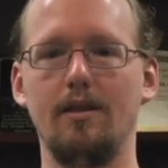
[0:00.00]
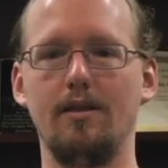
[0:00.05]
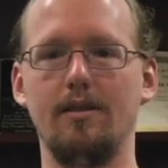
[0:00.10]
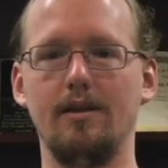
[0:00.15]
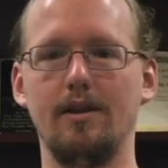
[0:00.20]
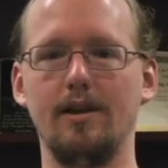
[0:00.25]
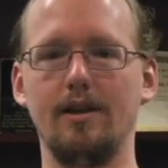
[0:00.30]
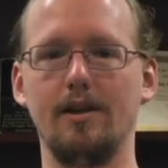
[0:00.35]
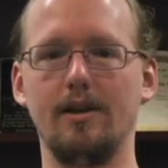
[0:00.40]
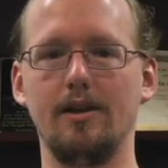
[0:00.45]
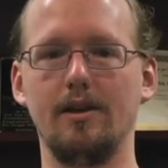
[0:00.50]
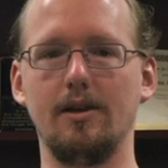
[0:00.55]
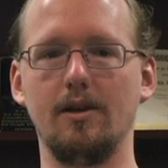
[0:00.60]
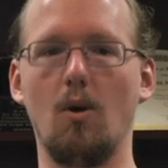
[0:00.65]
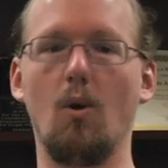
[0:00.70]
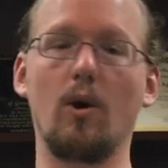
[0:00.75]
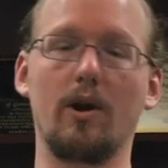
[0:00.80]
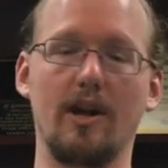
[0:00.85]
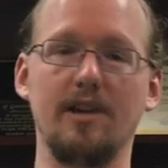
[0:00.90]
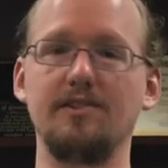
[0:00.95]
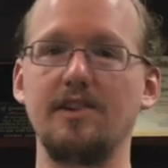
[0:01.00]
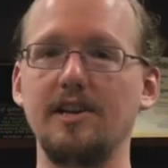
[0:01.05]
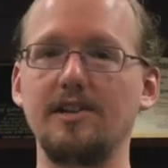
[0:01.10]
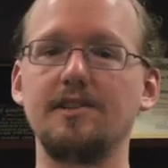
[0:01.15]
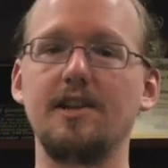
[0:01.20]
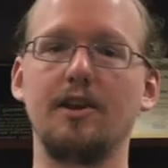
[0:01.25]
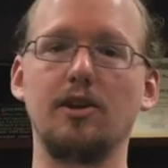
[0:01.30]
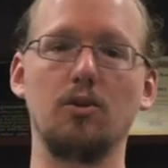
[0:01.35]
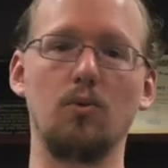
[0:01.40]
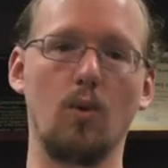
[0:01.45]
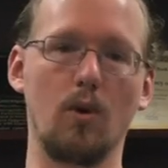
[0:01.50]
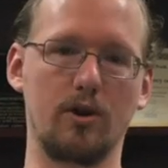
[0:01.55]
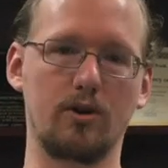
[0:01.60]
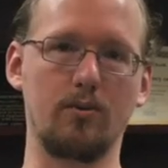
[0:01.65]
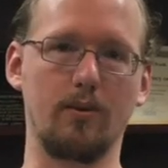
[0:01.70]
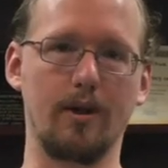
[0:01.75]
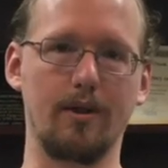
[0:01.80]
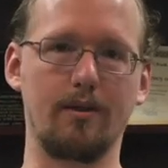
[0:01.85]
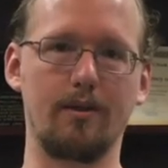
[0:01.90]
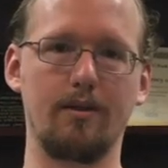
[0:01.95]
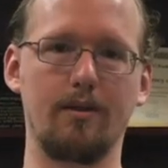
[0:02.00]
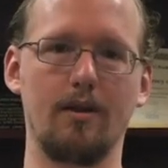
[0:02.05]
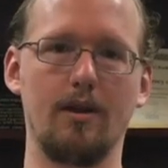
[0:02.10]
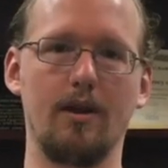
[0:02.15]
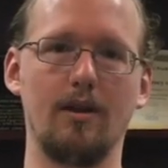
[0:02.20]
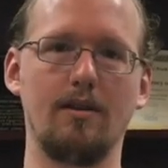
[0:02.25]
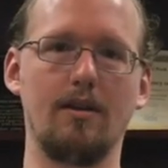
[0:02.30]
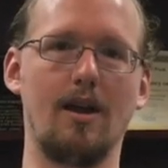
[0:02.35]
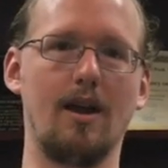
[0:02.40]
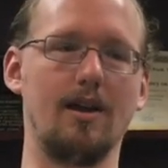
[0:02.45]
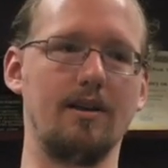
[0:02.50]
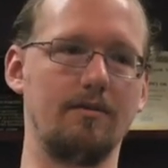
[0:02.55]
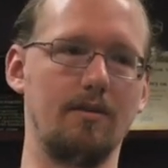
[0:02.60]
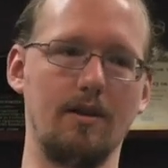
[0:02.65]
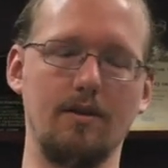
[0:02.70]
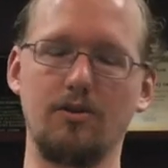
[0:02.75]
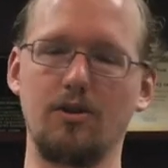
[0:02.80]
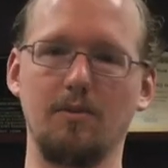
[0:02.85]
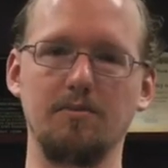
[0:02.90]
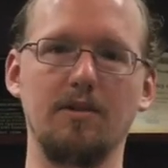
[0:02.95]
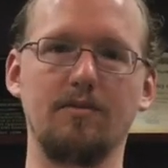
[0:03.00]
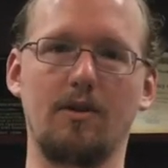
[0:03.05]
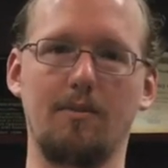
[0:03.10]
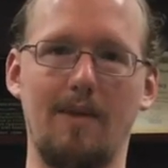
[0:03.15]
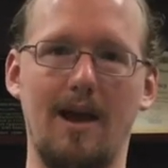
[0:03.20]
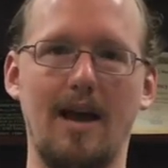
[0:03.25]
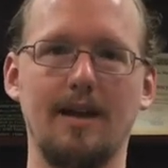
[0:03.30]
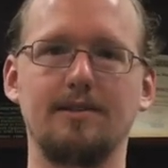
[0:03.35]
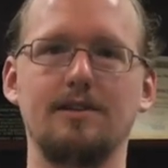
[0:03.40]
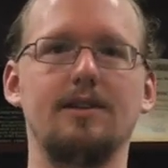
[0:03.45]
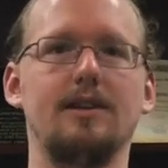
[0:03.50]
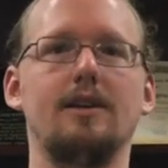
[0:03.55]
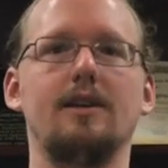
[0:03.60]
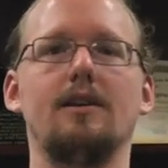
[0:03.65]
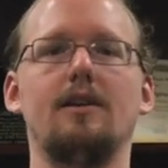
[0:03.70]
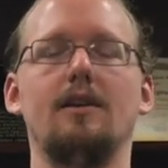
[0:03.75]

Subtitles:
the organization that you worked with in terms of capacity.